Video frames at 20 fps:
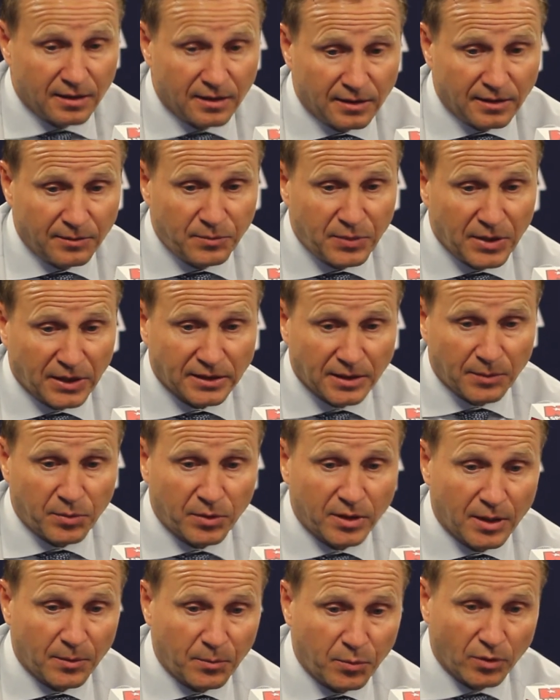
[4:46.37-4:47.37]
He picked up
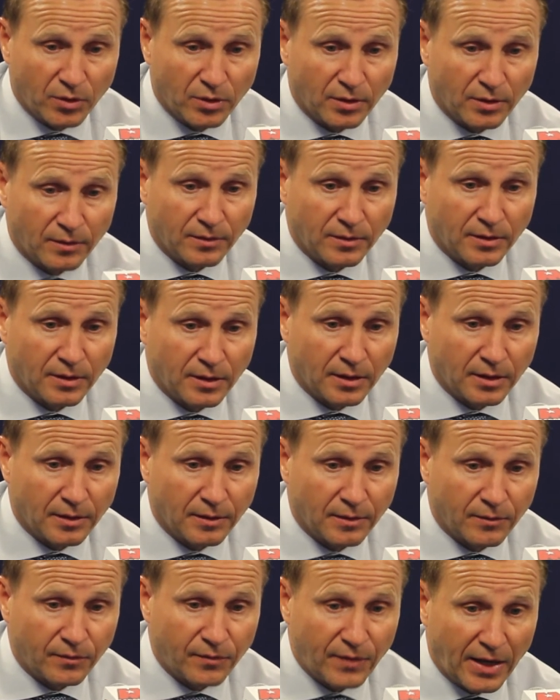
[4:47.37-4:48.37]
a couple
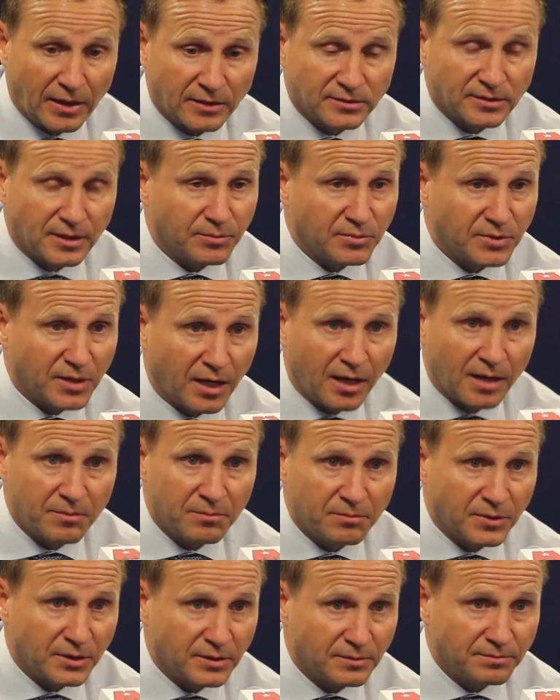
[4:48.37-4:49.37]
of fouls up
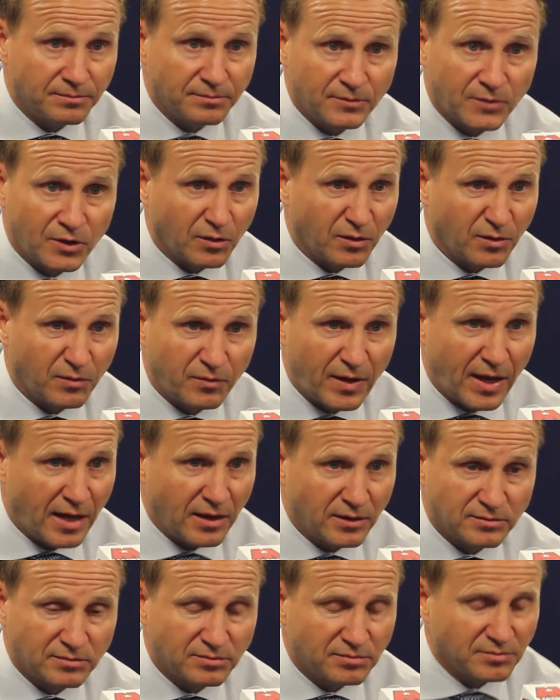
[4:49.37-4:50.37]
top, but
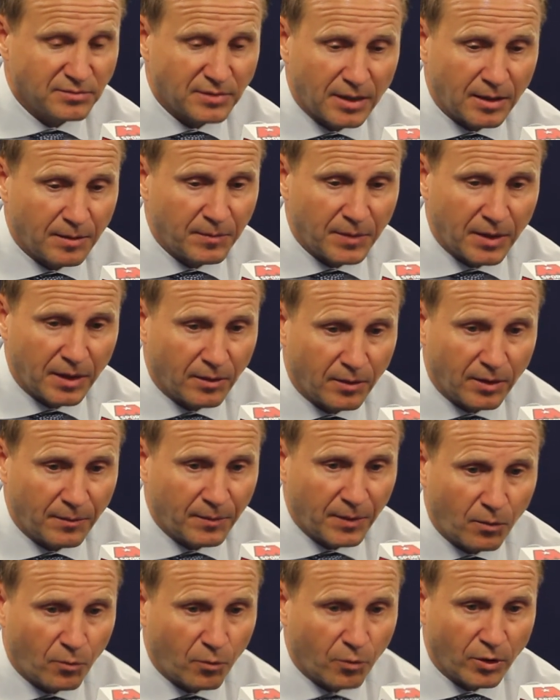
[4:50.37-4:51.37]
fouls. I'm
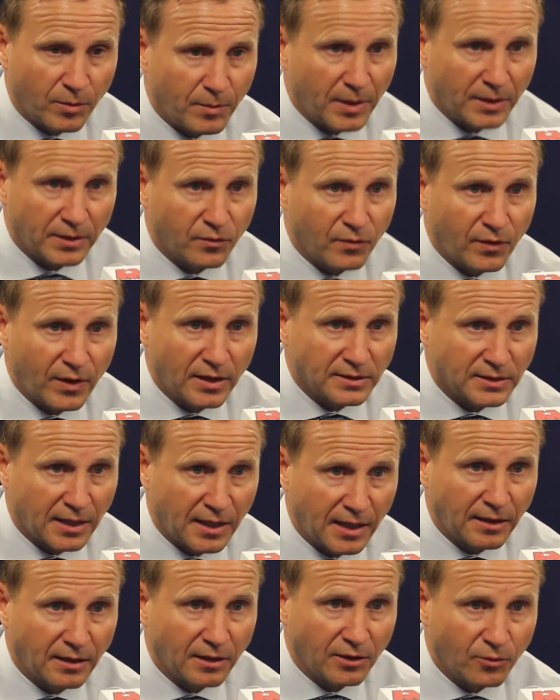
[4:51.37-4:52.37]
not worried about the fouls. I
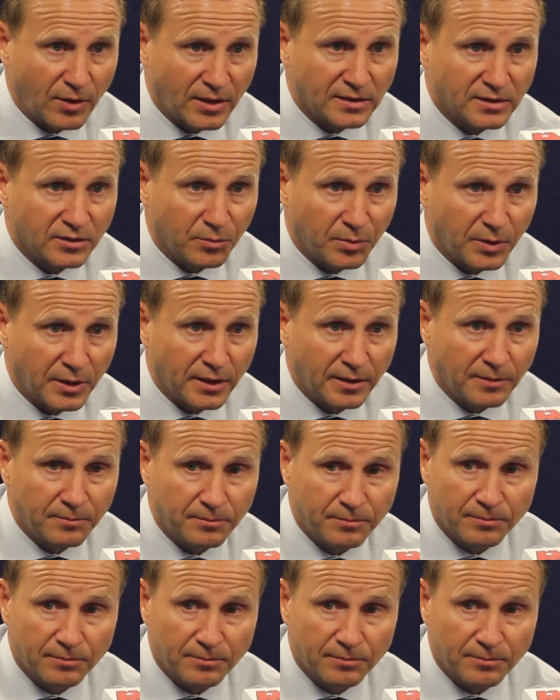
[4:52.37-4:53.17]
like aggressive play.